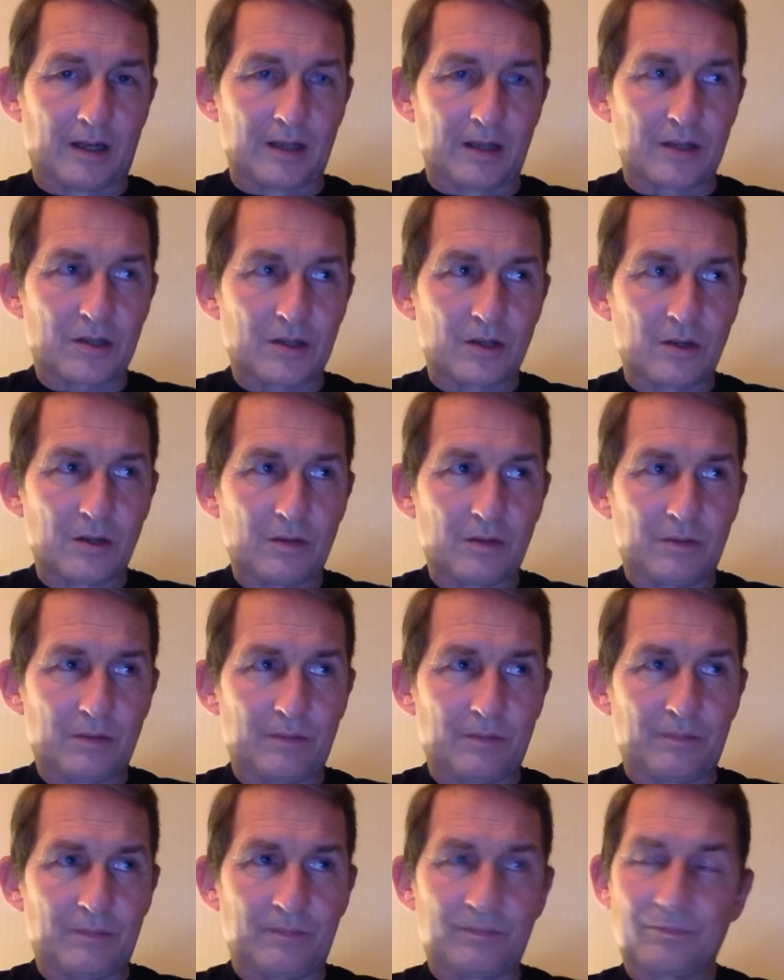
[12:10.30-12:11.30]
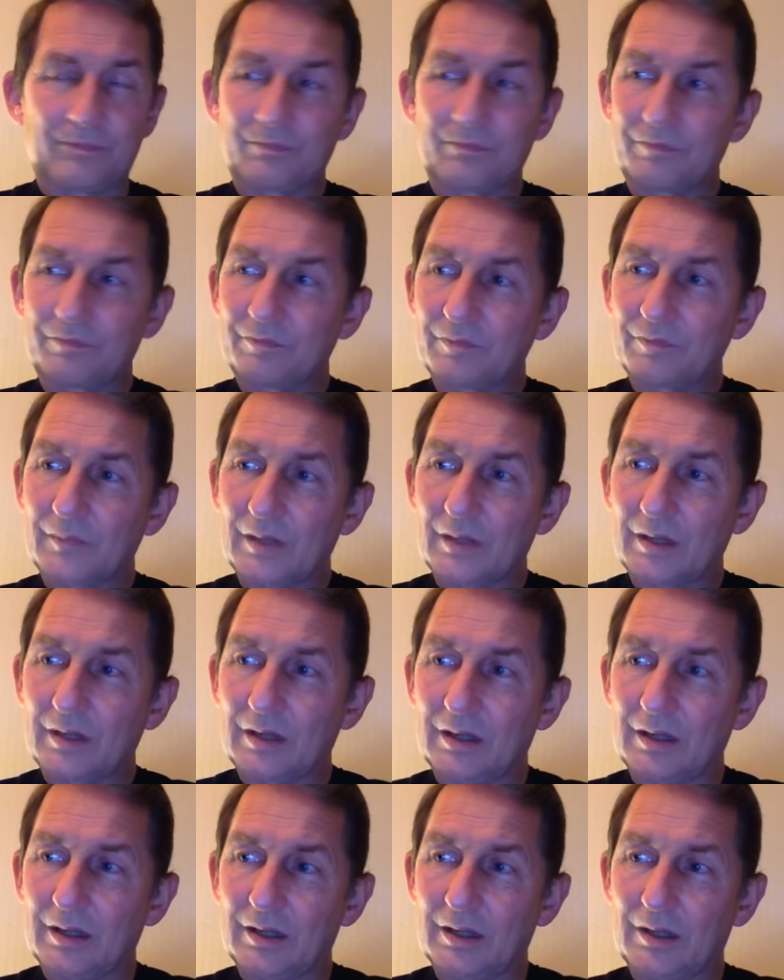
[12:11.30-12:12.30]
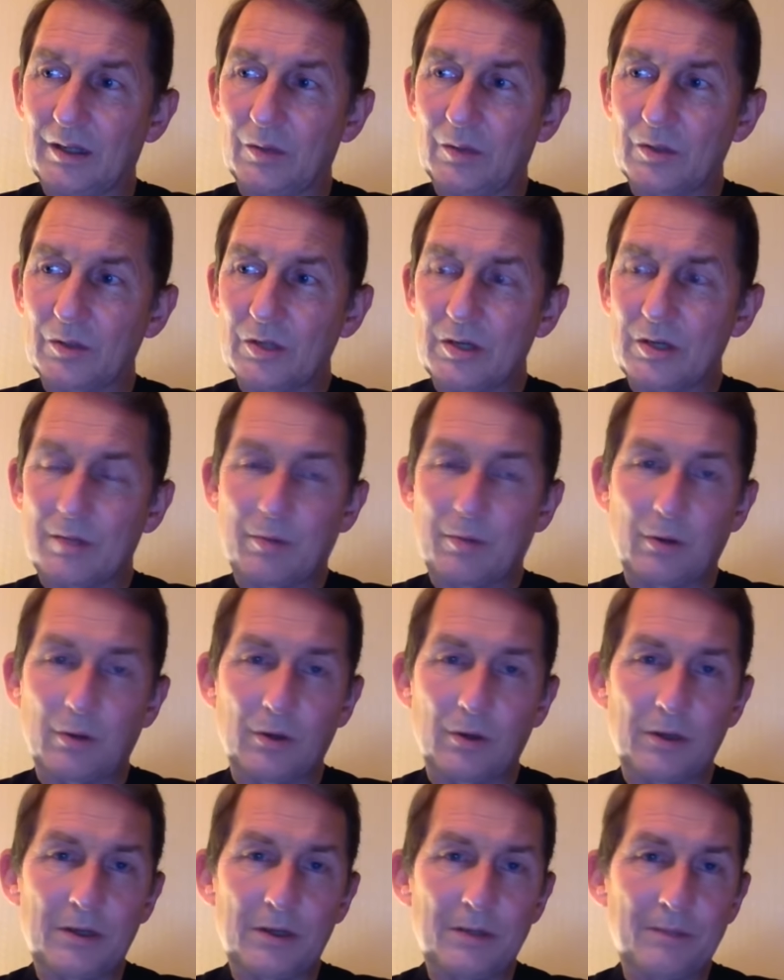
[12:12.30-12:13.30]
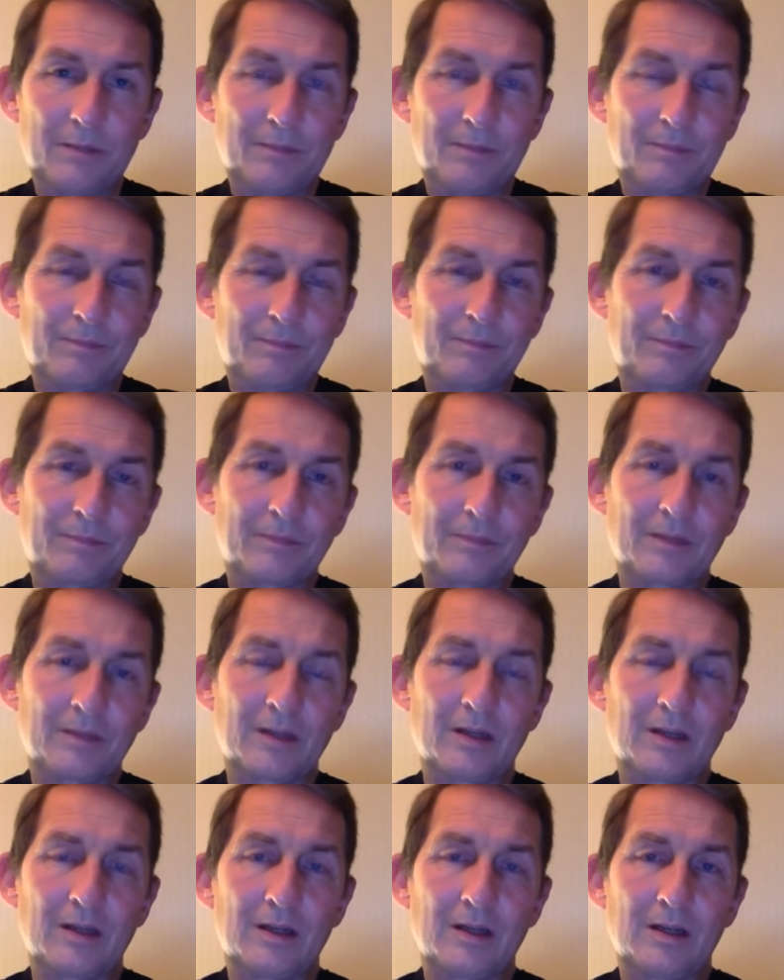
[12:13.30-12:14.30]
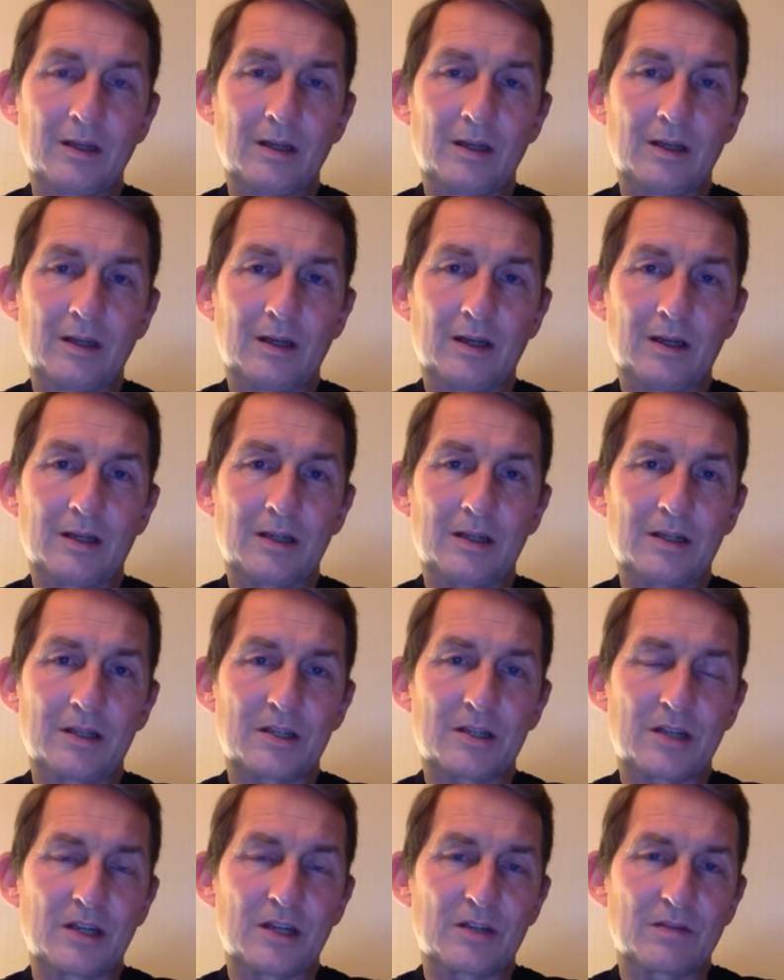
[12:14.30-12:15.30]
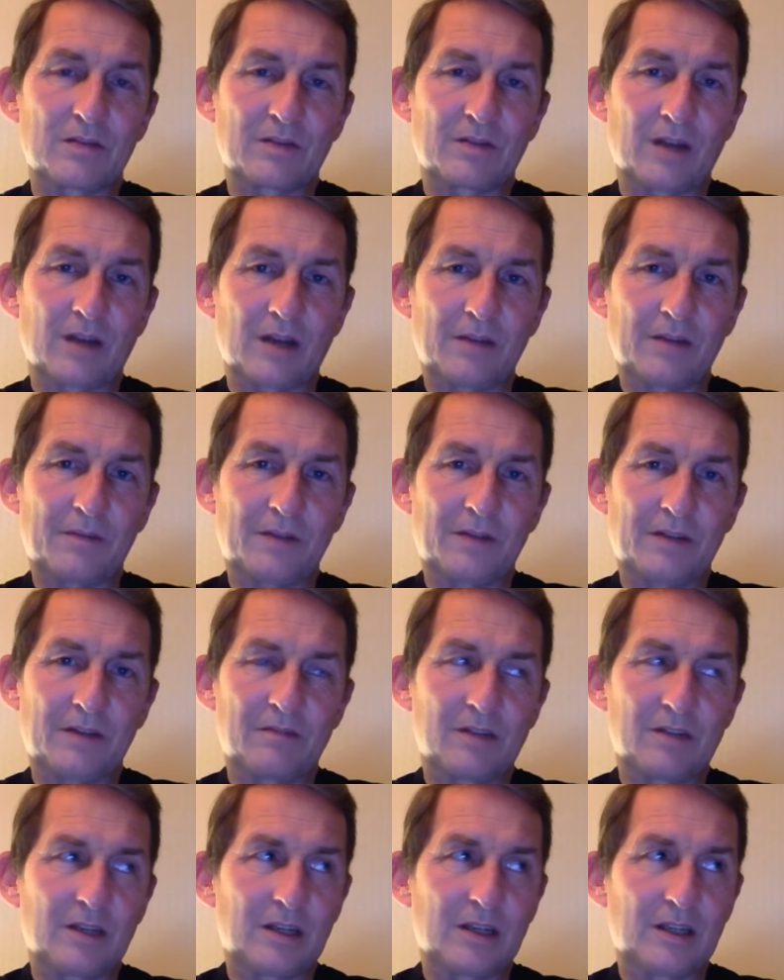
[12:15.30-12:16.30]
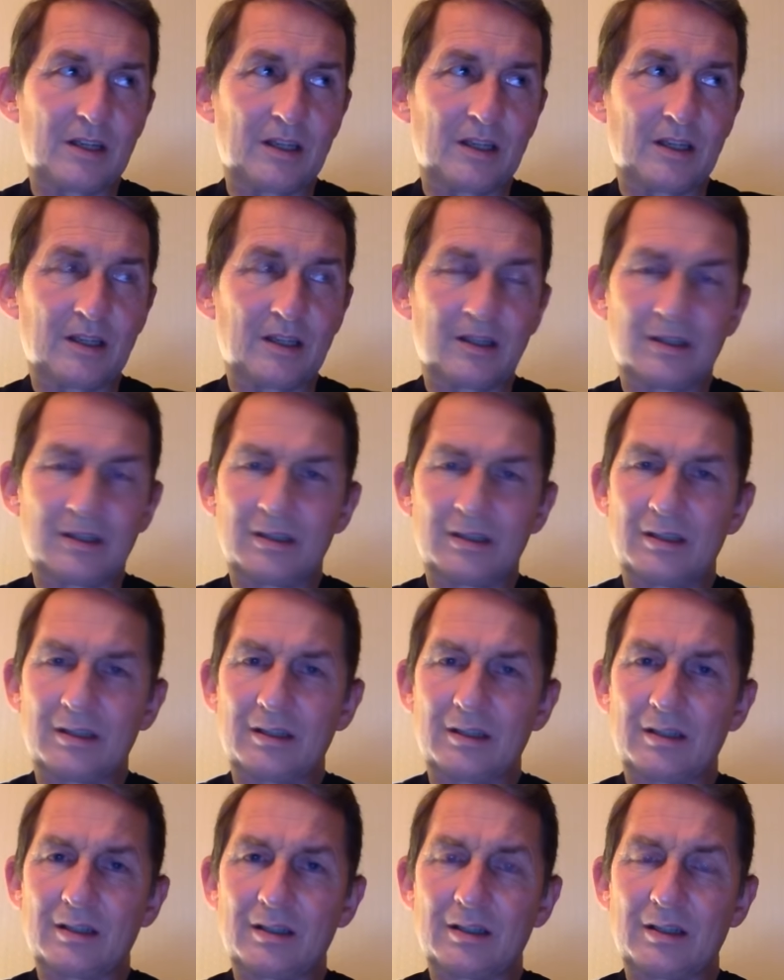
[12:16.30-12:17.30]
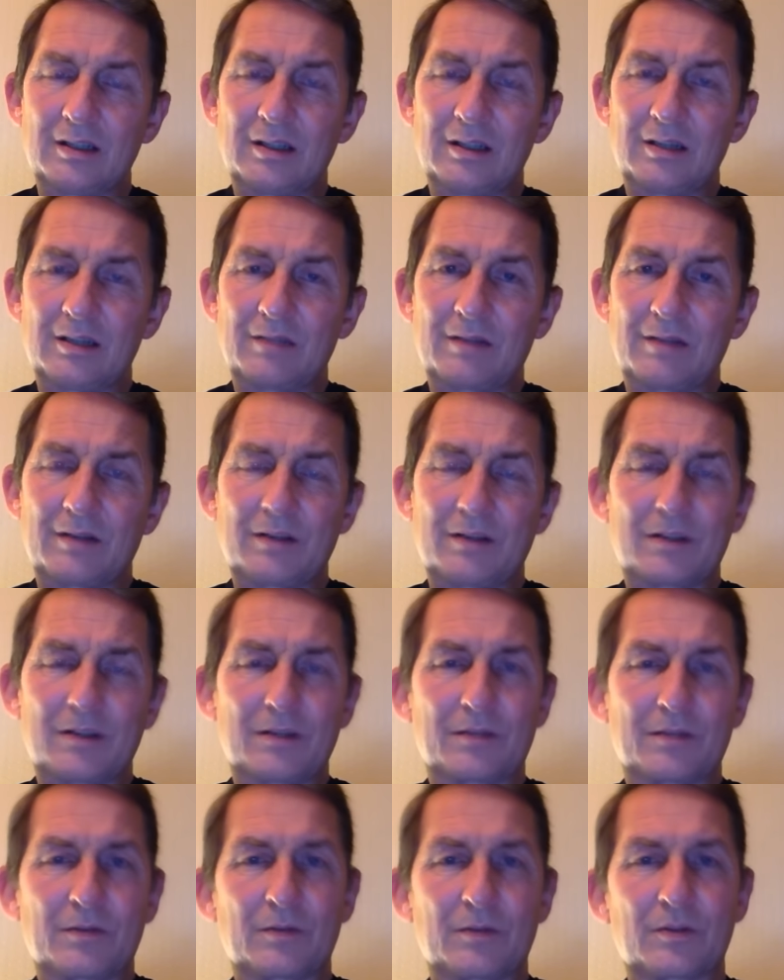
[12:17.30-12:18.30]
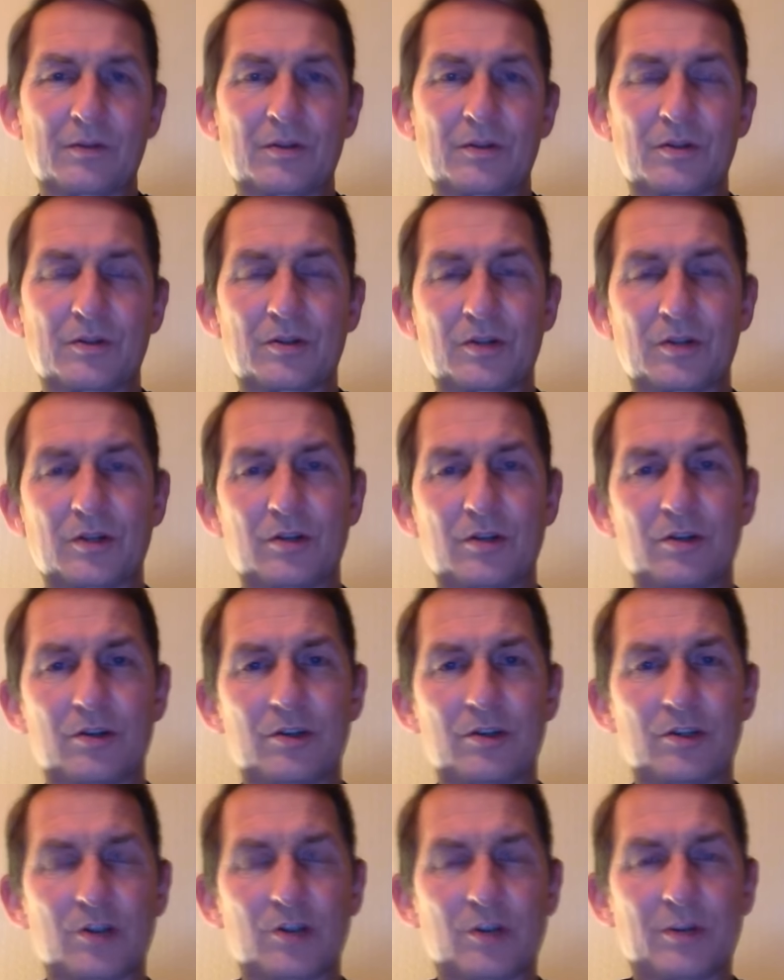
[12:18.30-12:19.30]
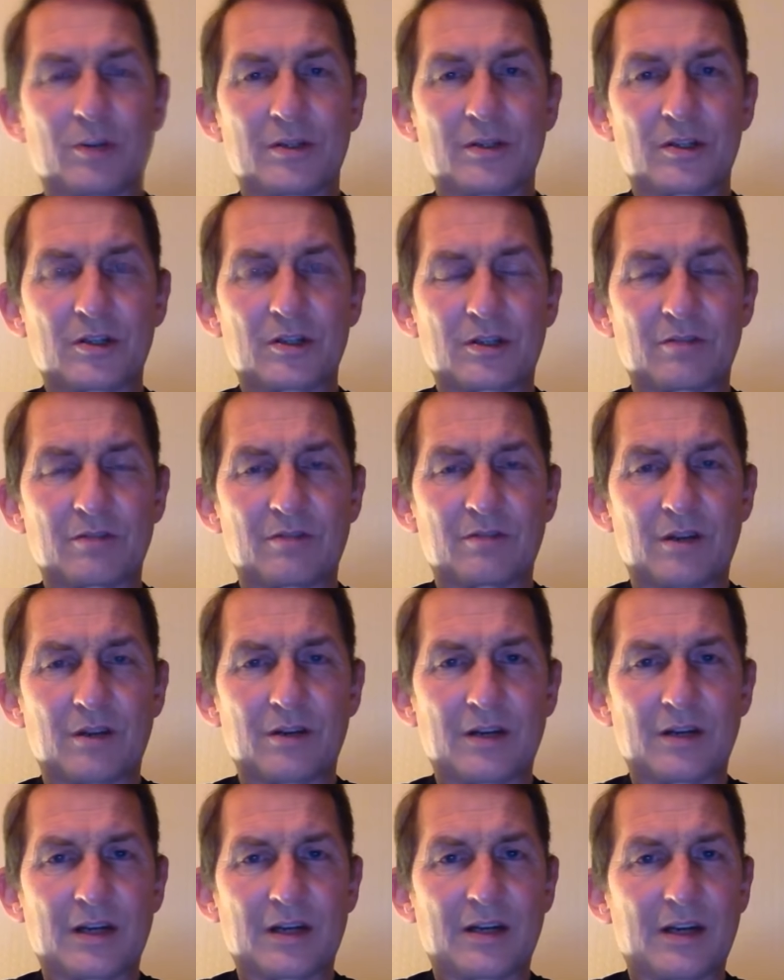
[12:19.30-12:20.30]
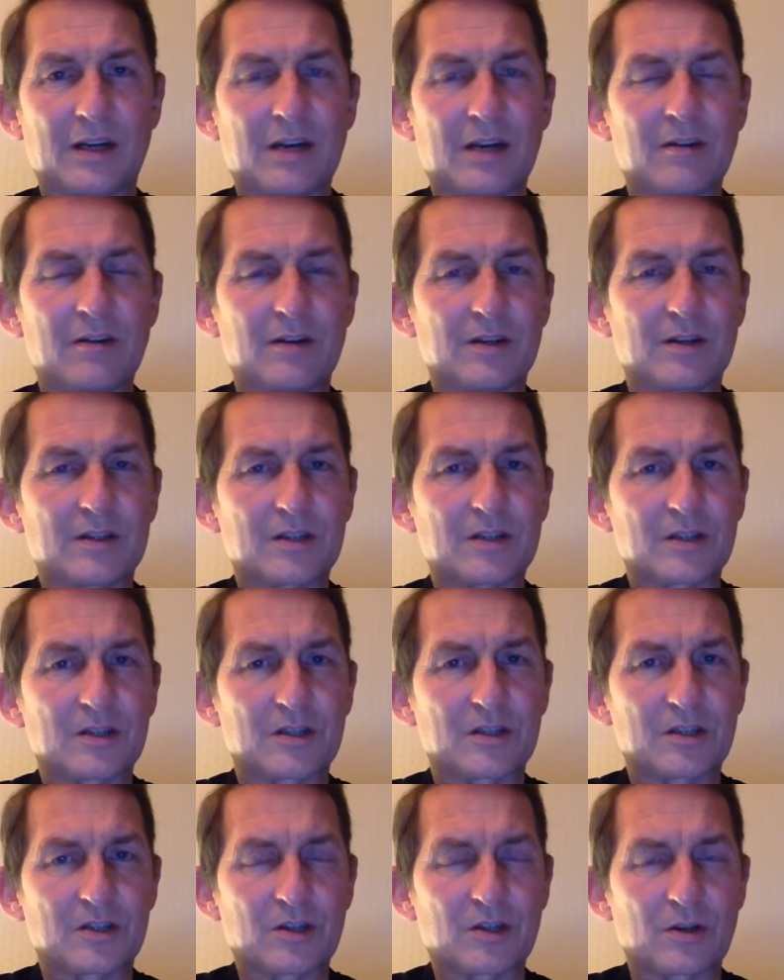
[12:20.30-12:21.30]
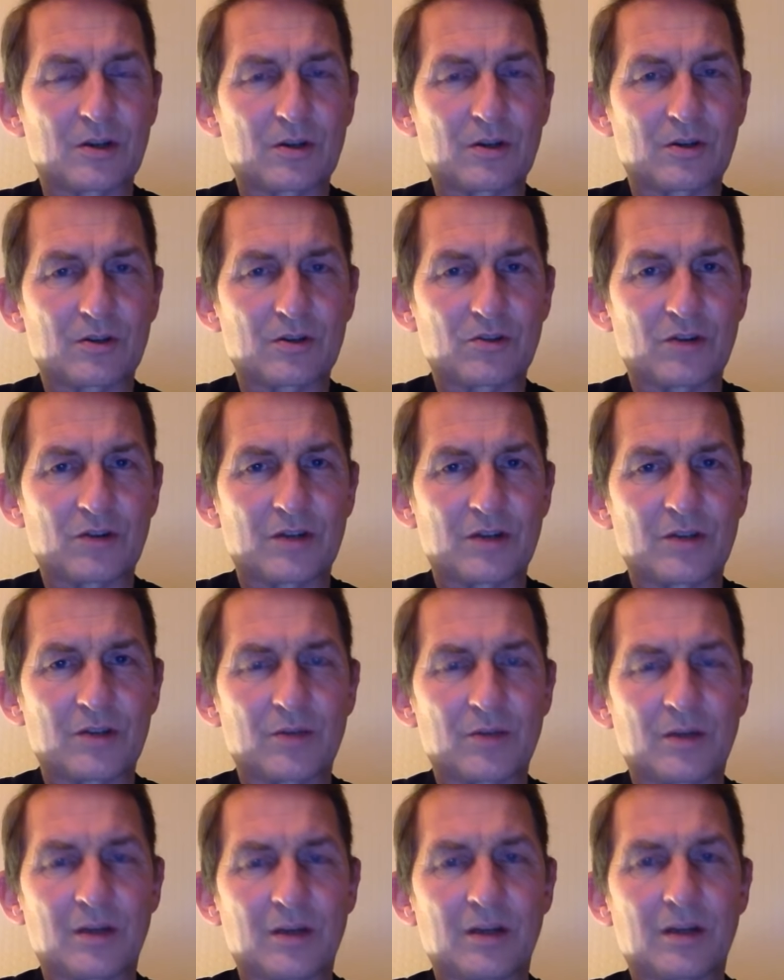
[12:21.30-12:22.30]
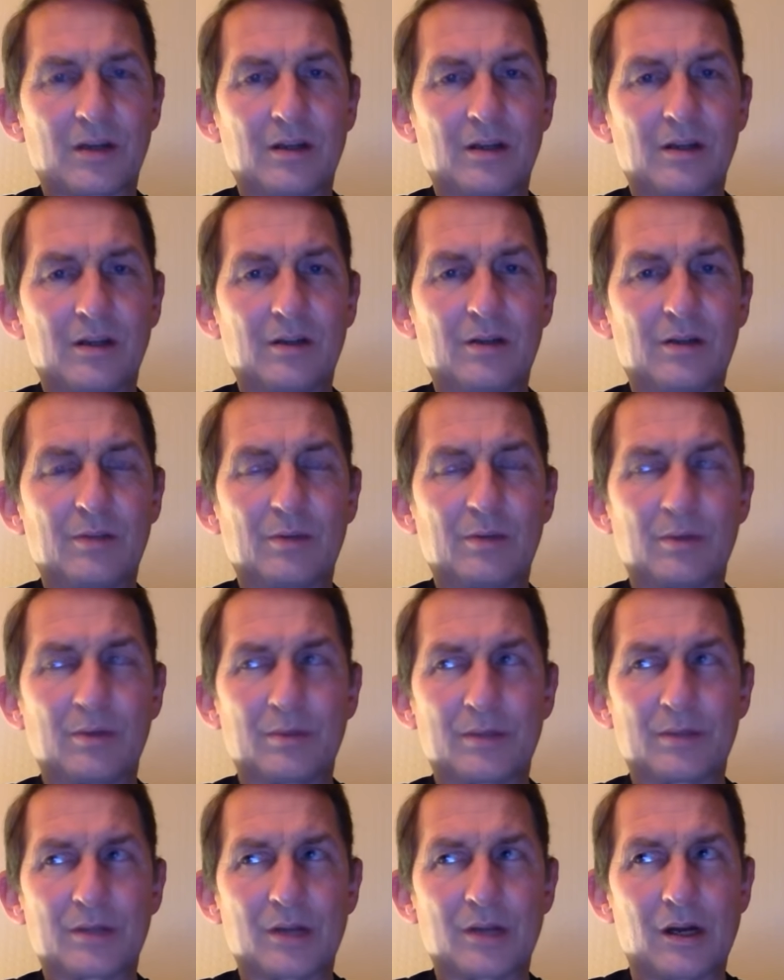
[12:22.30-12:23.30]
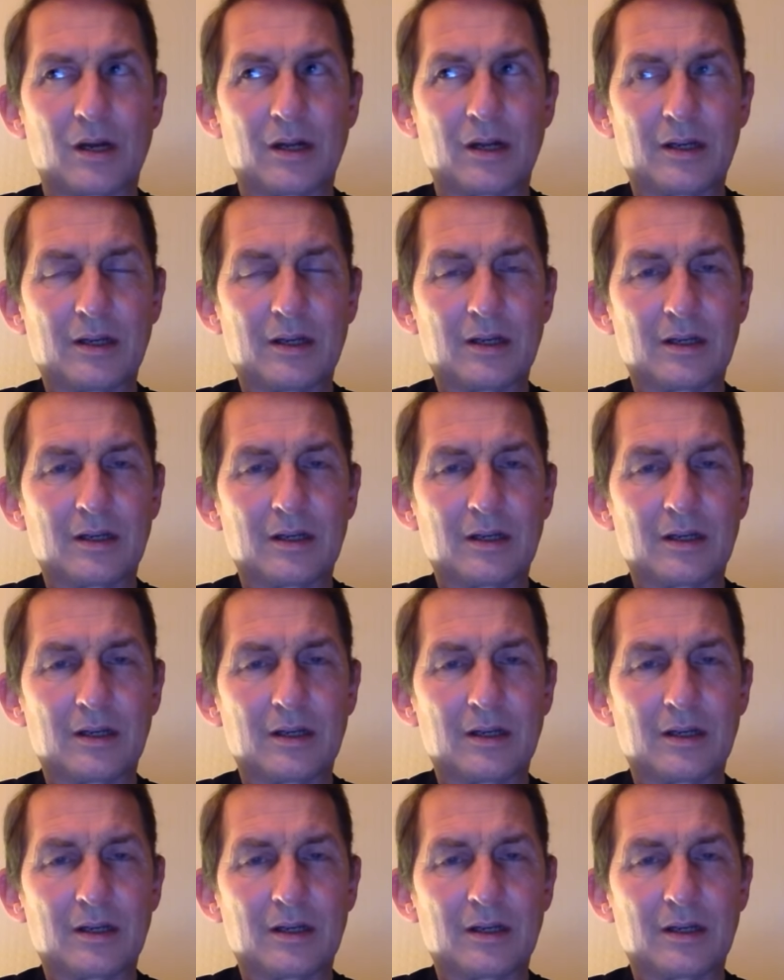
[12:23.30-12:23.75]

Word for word: So he was unemployed. At his stage of life, he really found it difficult to secure a job in such a rundown area, such as Stoke on Trent, where unemployment's high,